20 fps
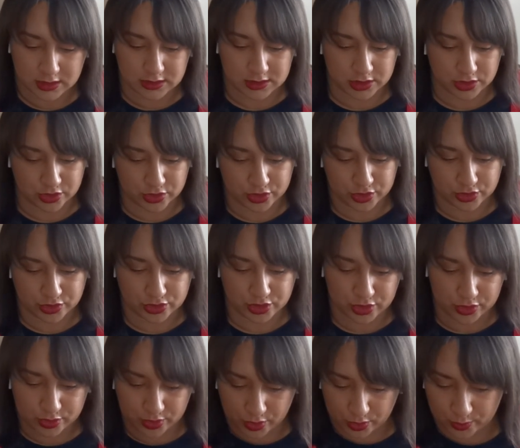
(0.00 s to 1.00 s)

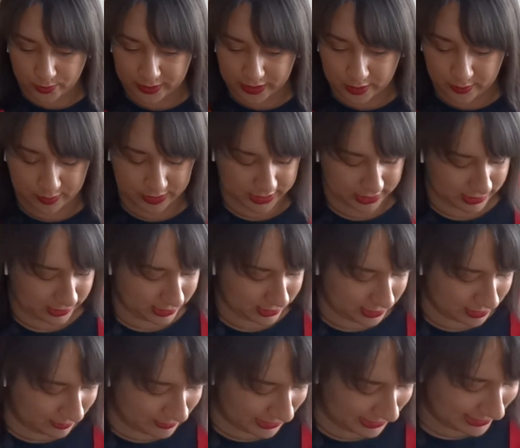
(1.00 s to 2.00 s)

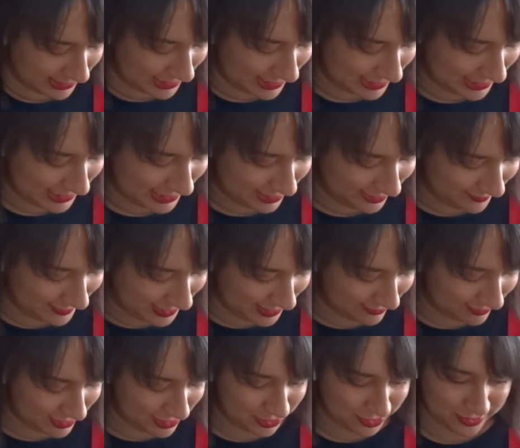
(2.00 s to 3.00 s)
Oh my God, I love
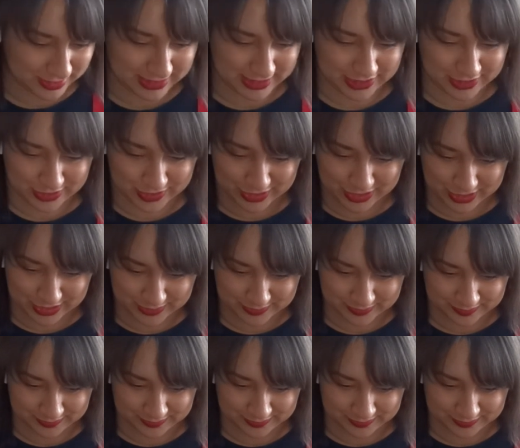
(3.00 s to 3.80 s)
having you here.